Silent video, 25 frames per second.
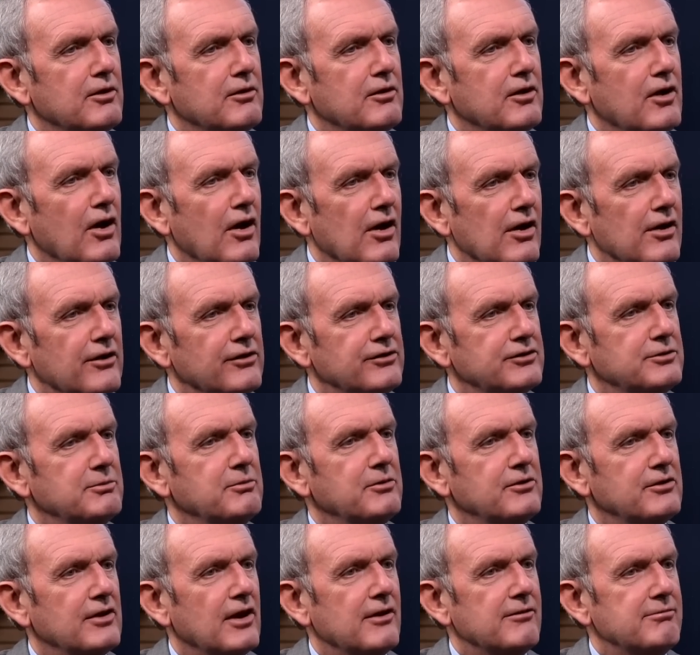cast
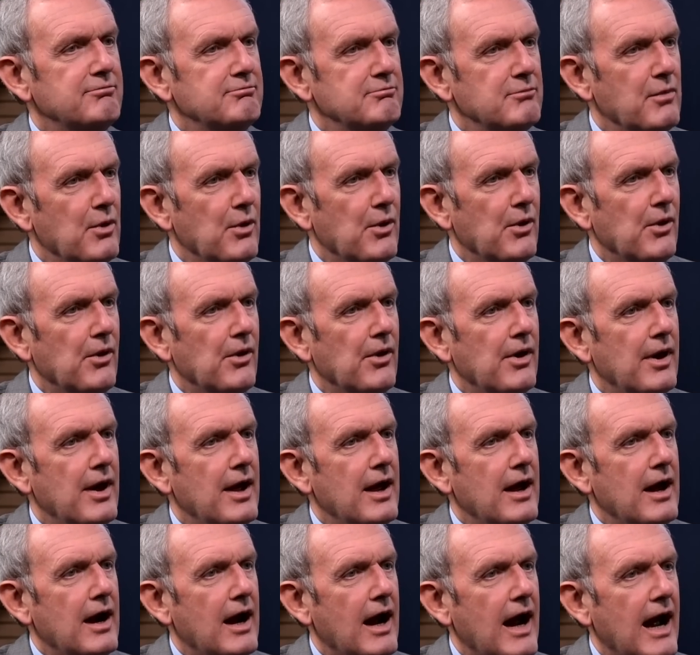himself more
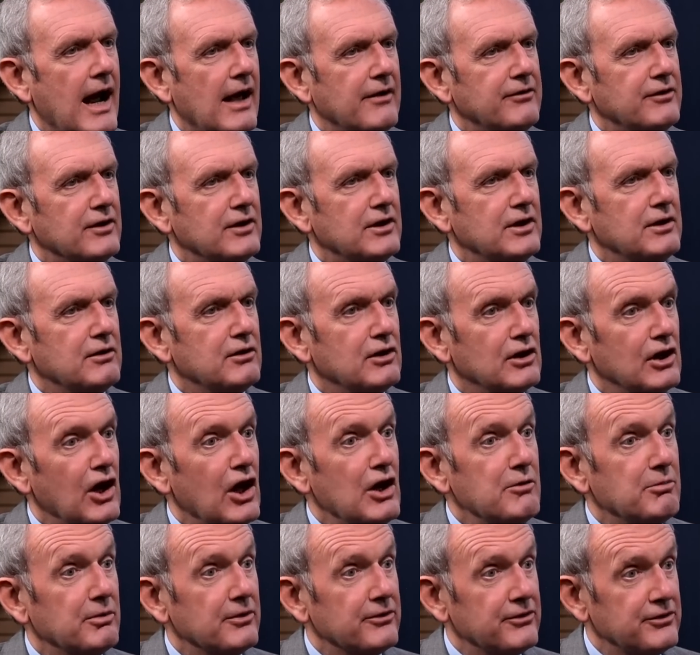as a kind of
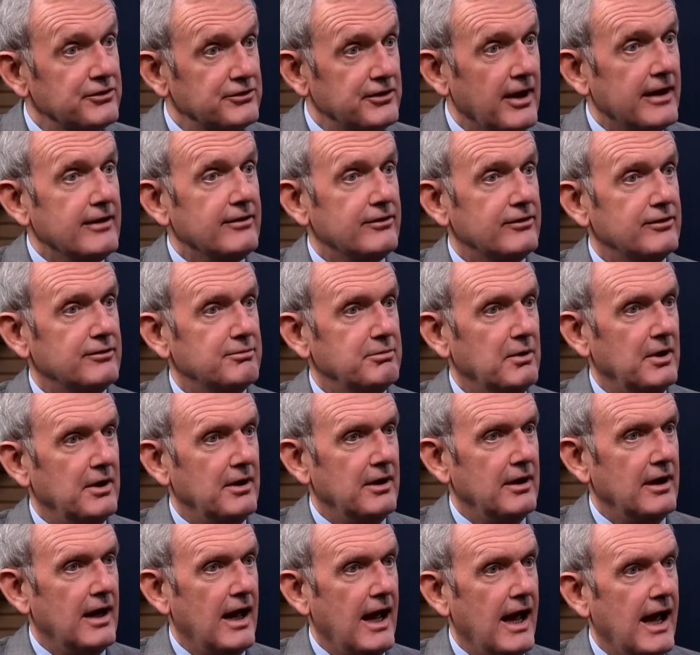global statesman,